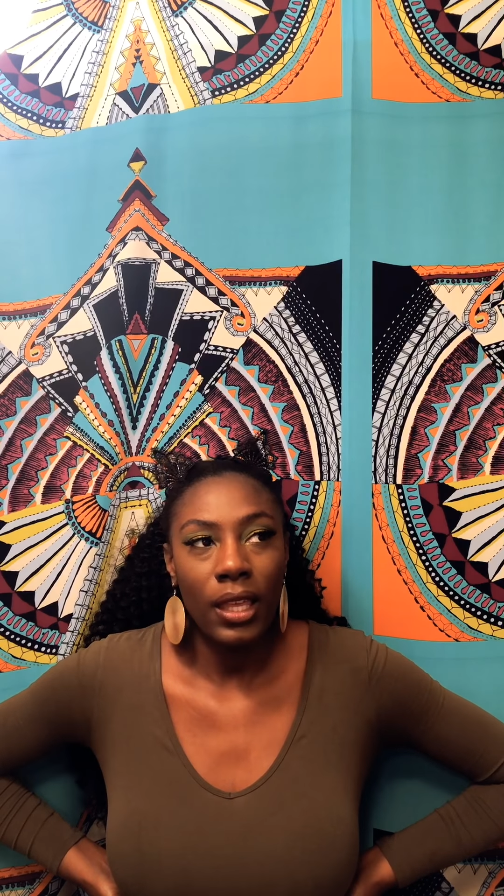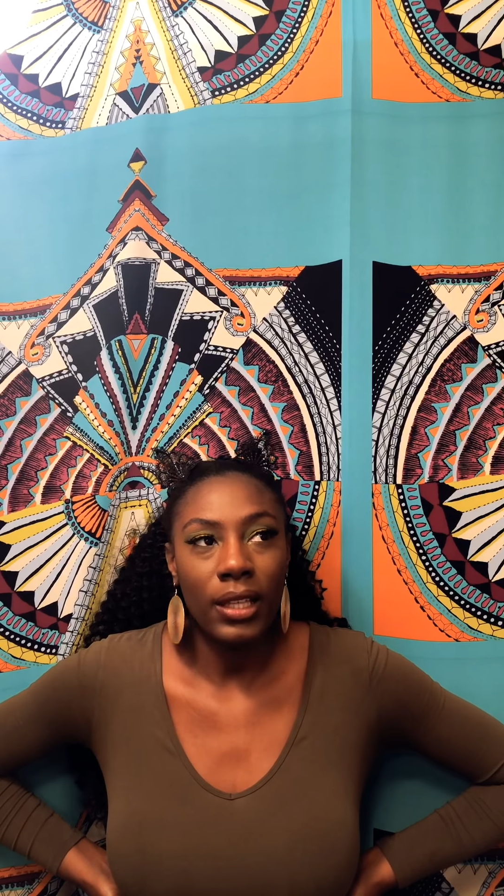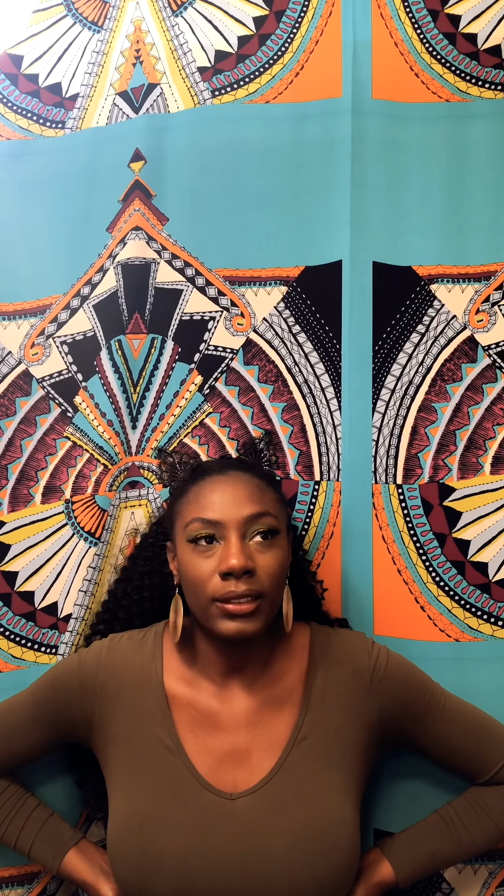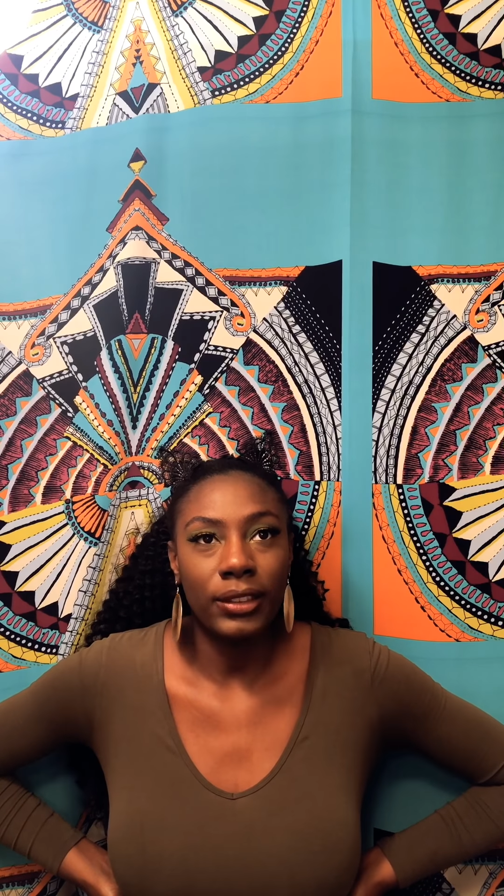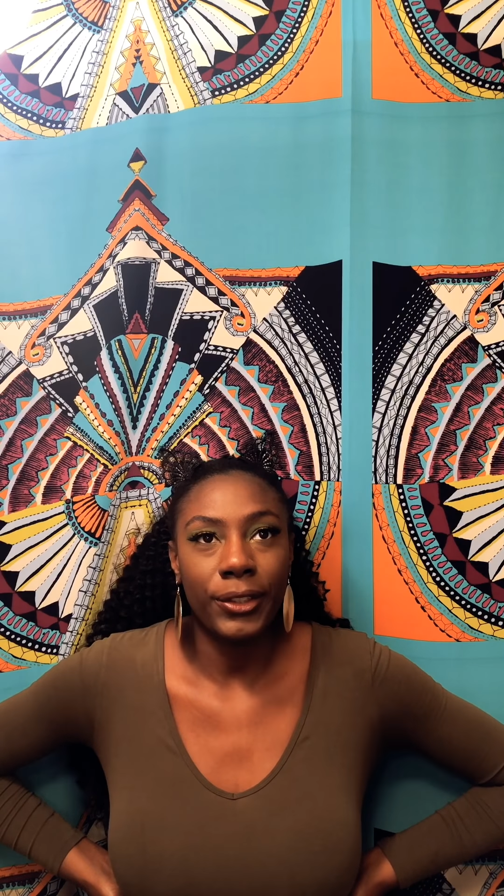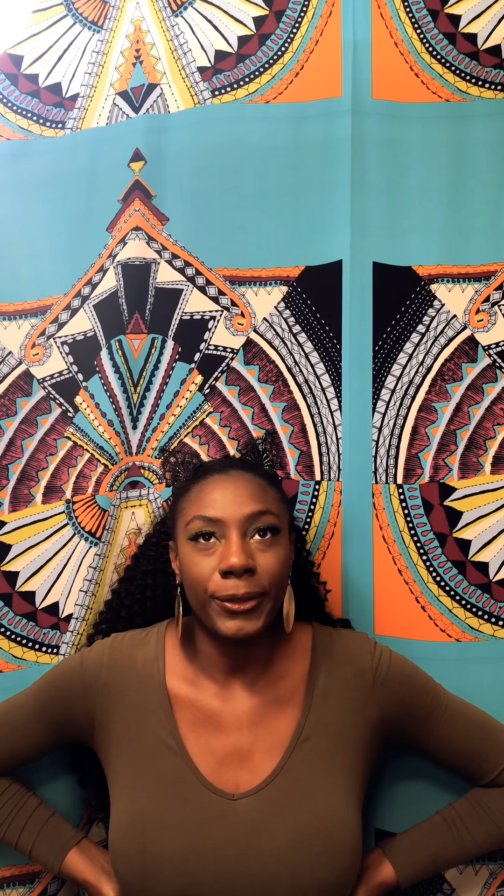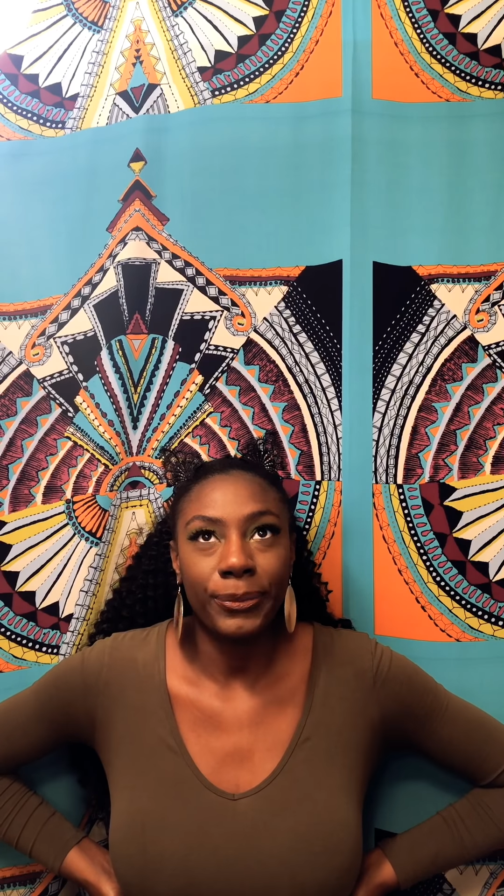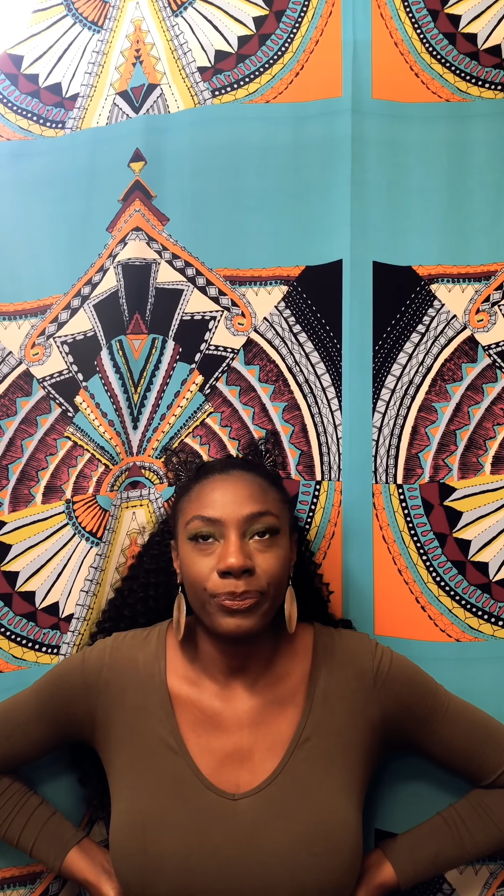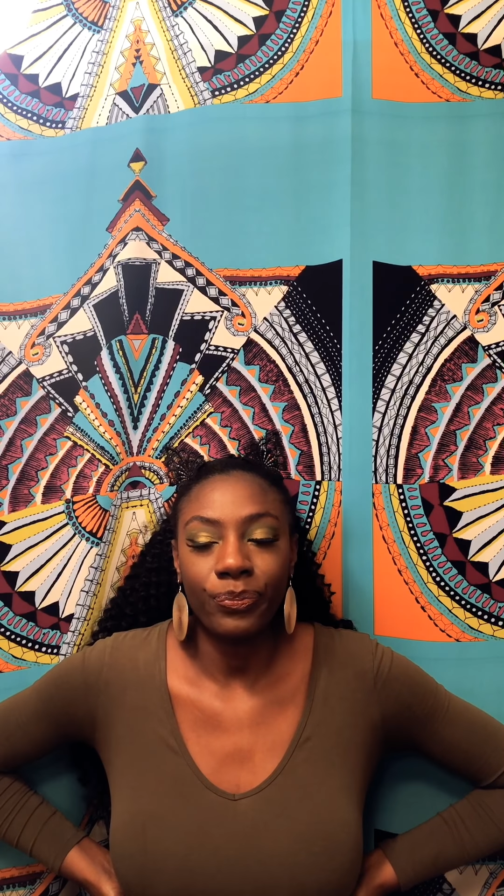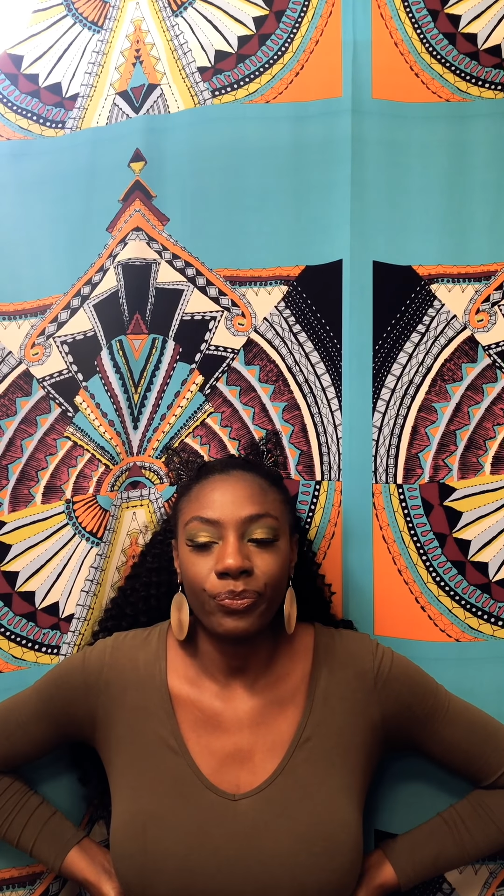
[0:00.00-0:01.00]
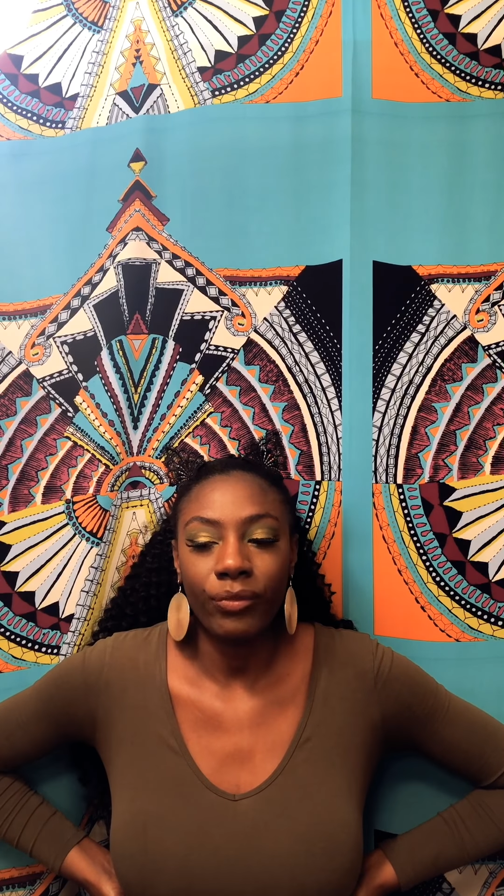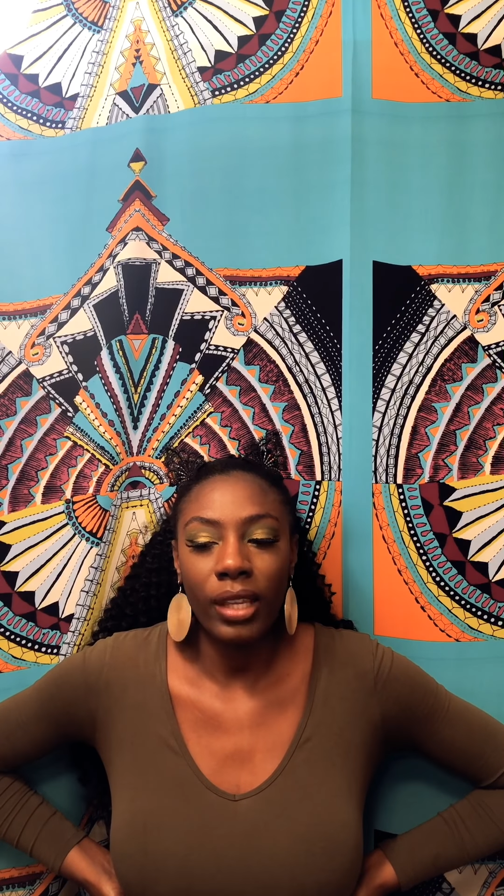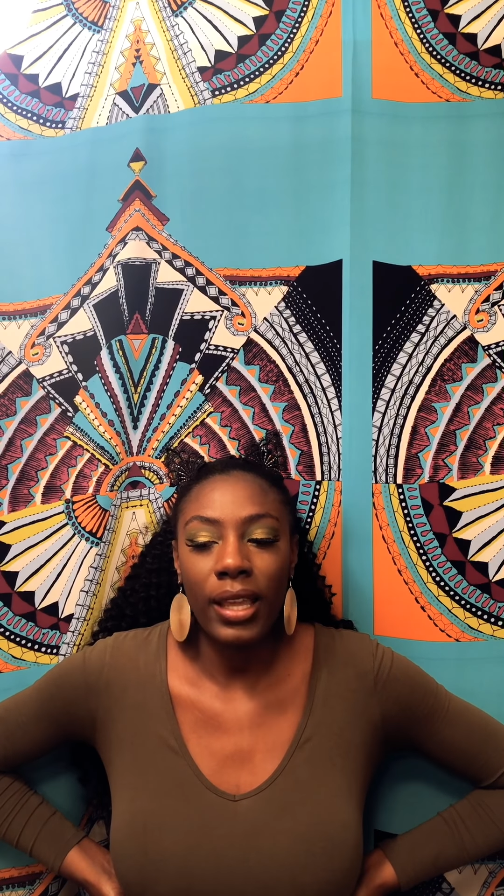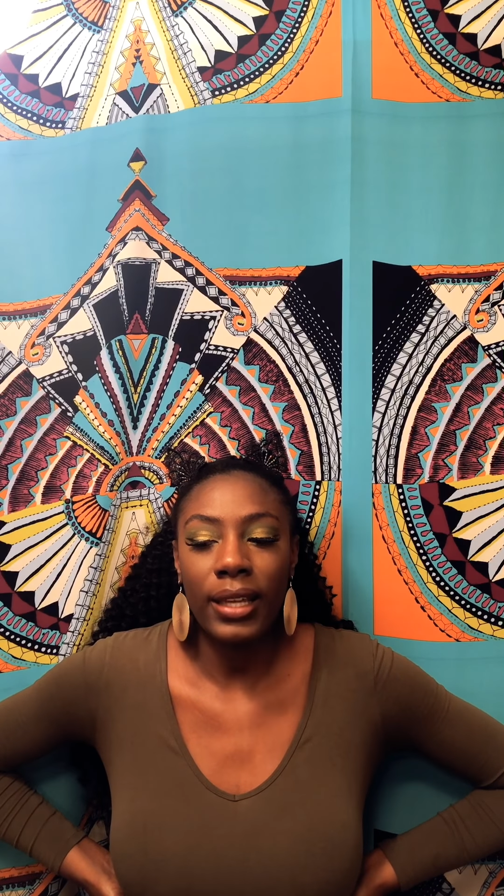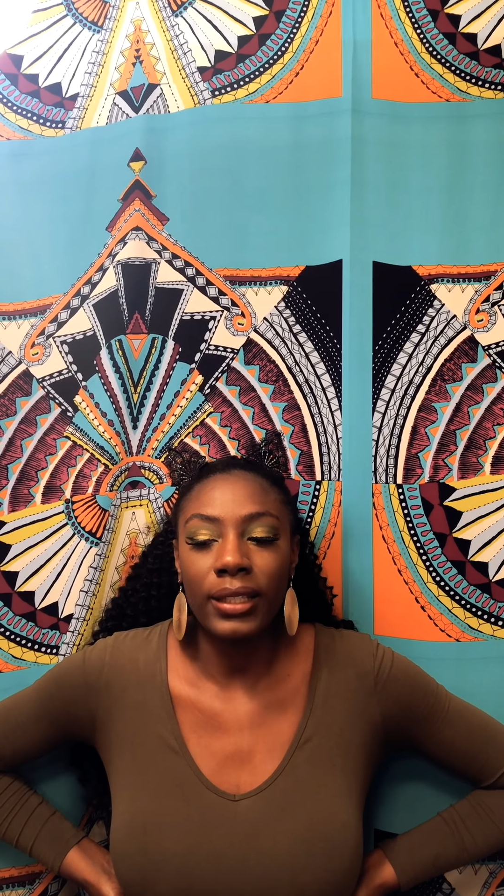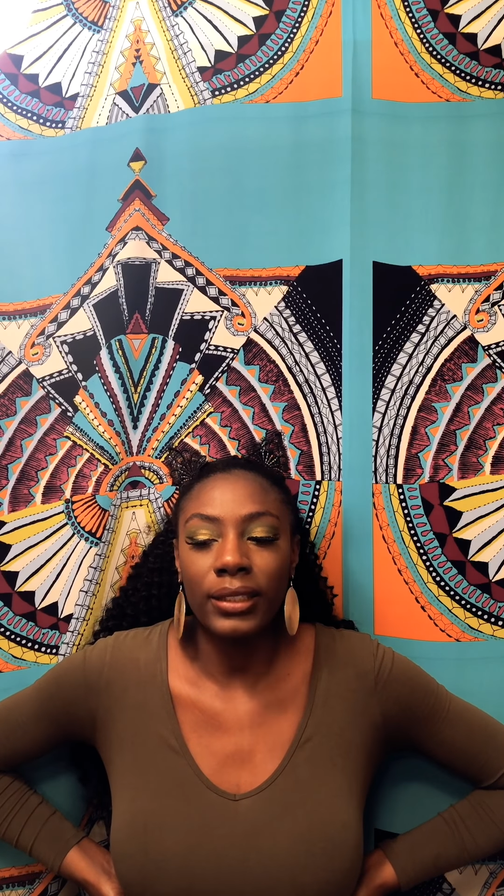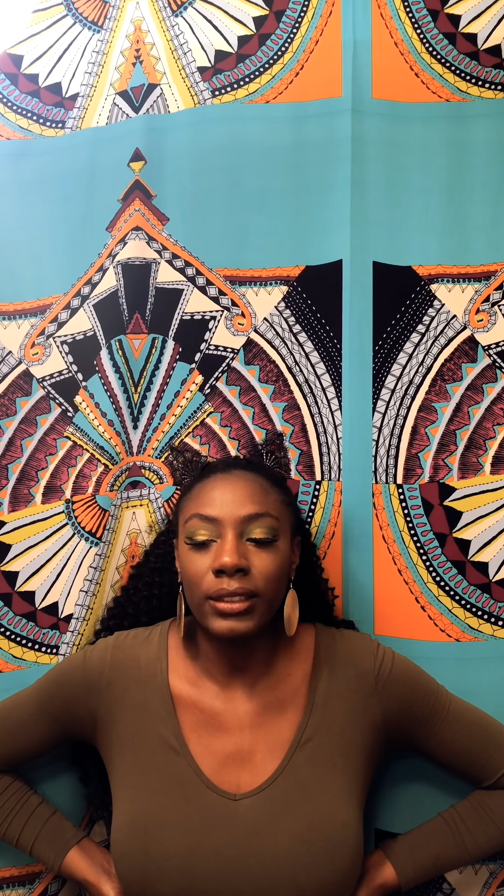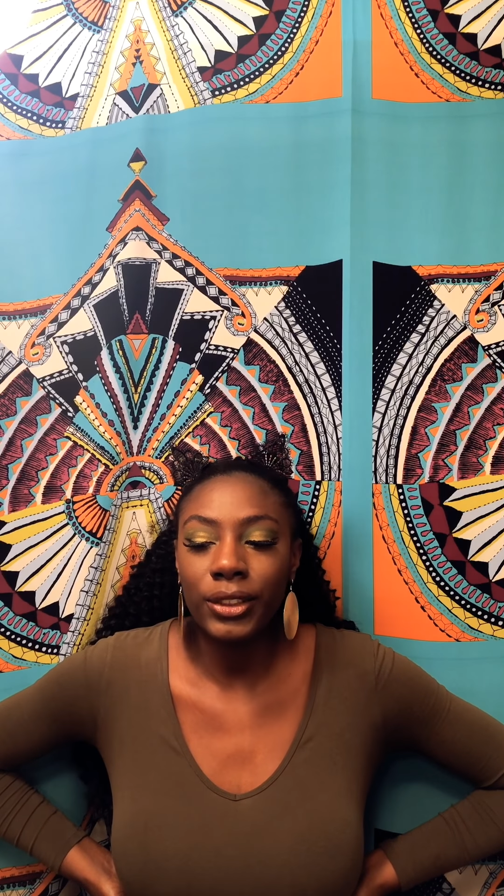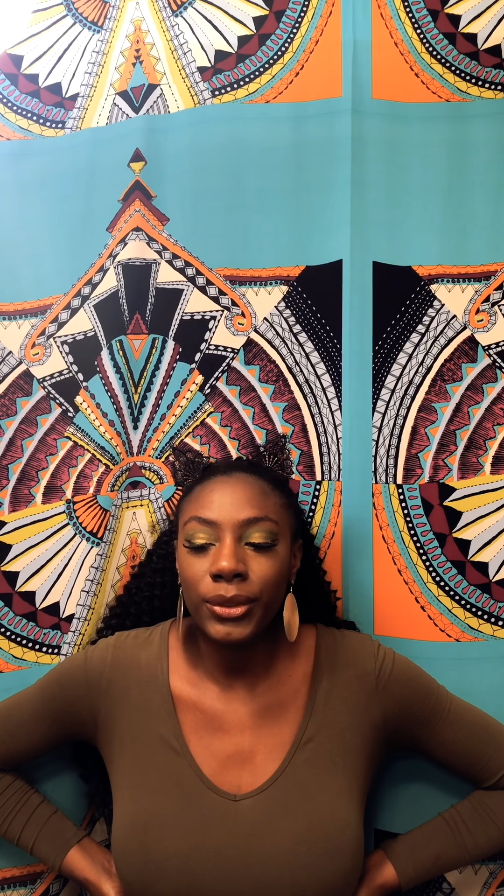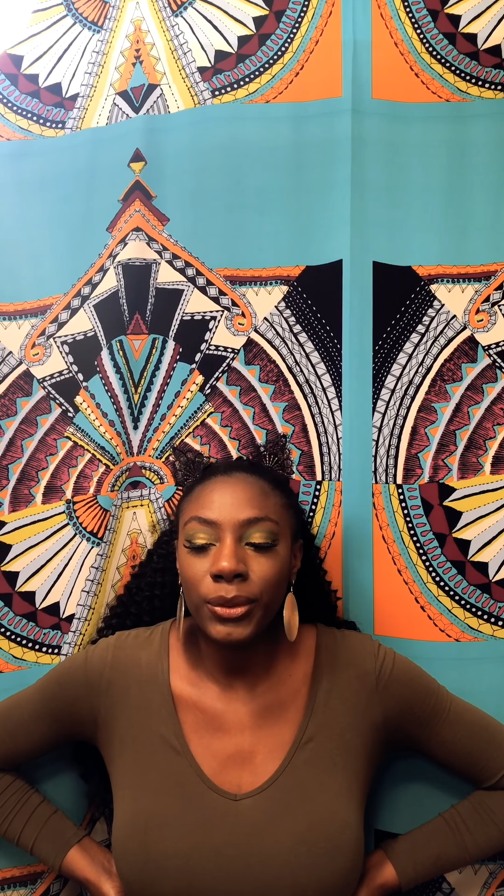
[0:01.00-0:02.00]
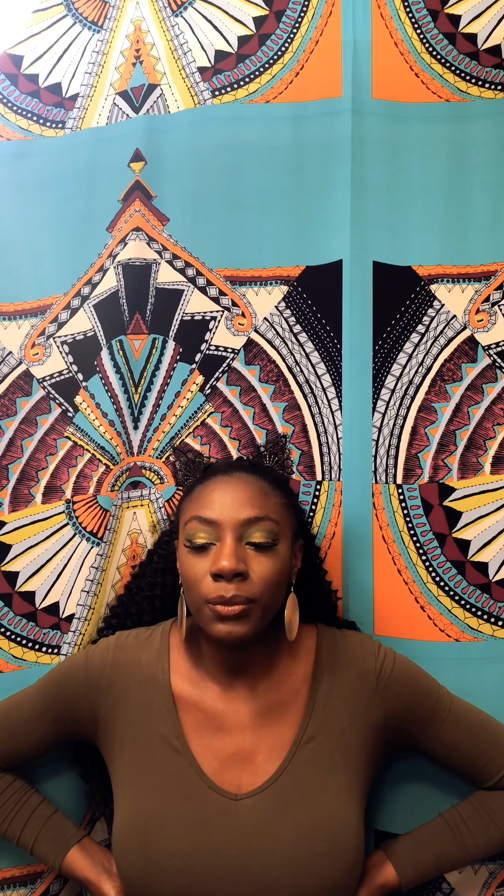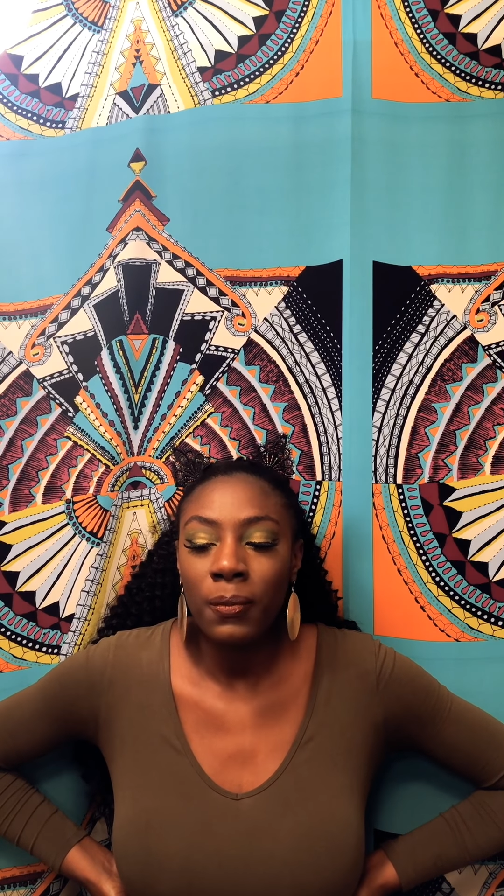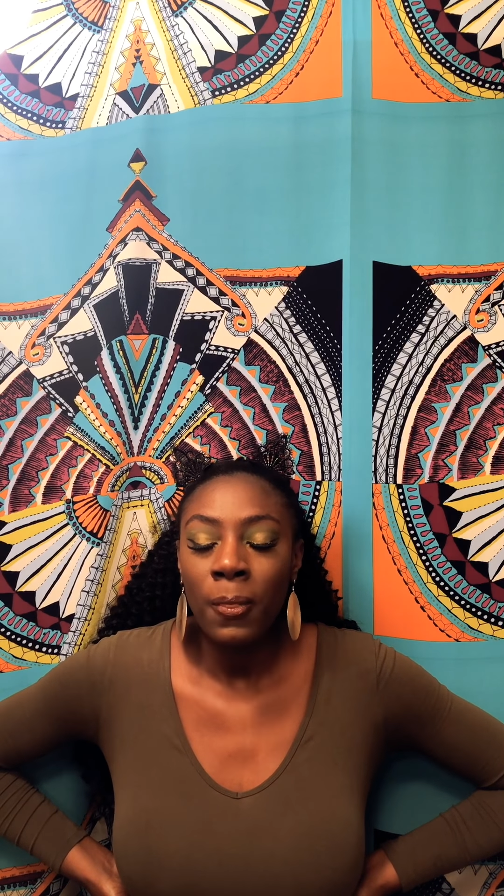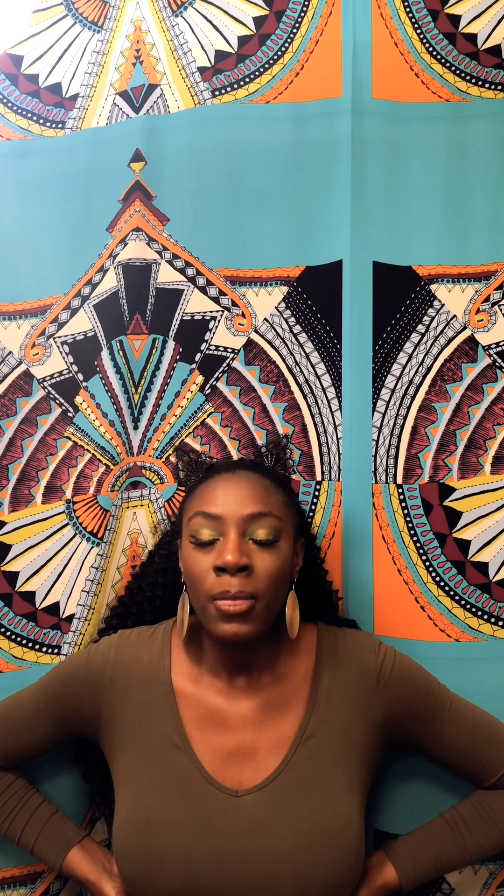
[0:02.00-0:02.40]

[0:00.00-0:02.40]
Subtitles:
And so I get to